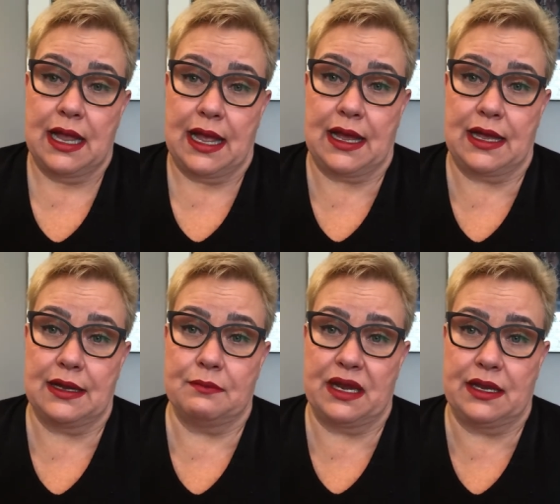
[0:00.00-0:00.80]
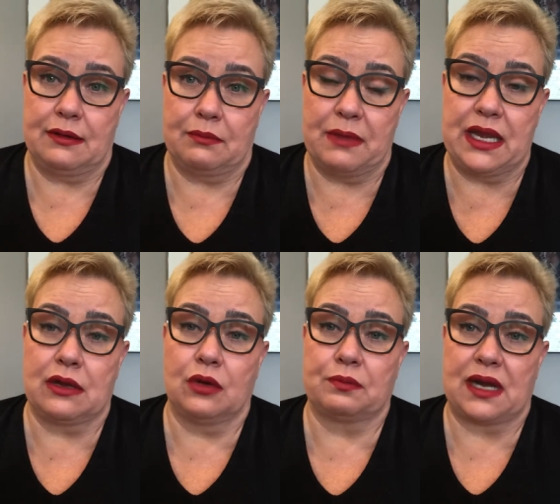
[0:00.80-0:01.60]
and
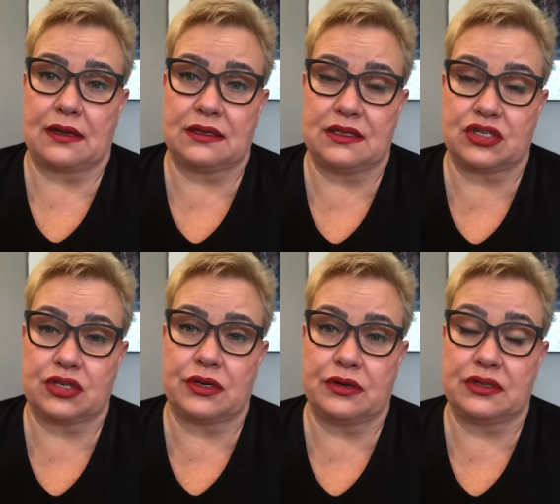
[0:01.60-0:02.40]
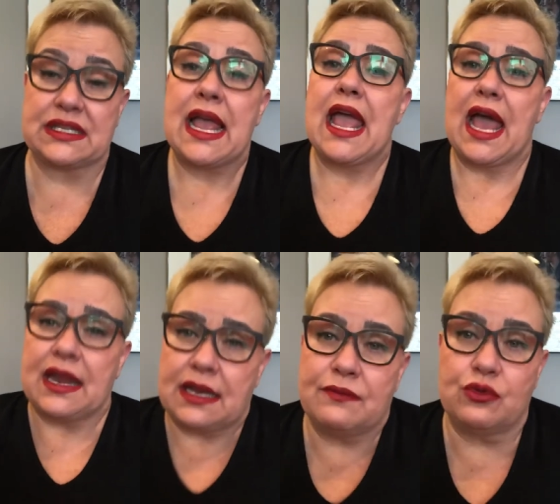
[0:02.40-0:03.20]
medical practitioners,
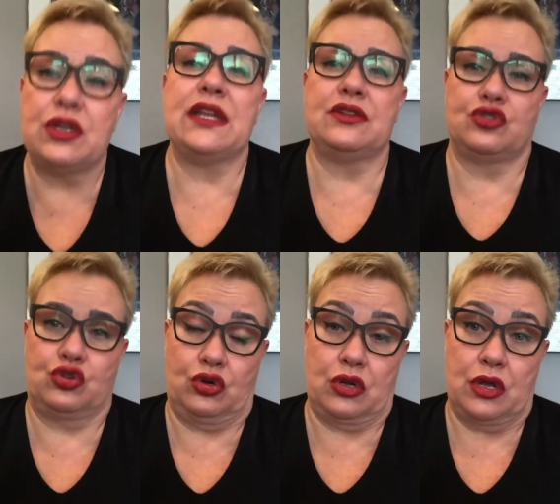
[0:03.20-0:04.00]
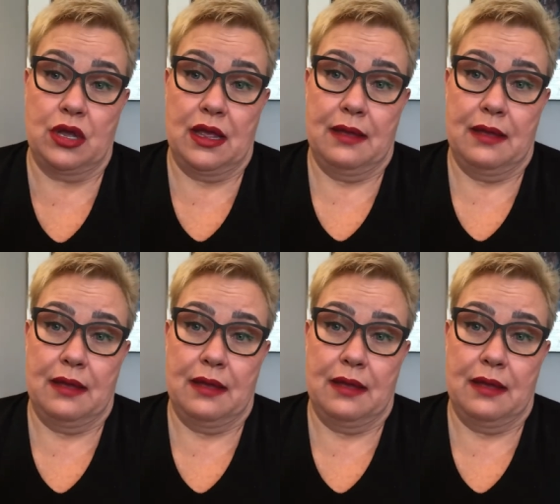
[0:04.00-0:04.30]
and it would ensure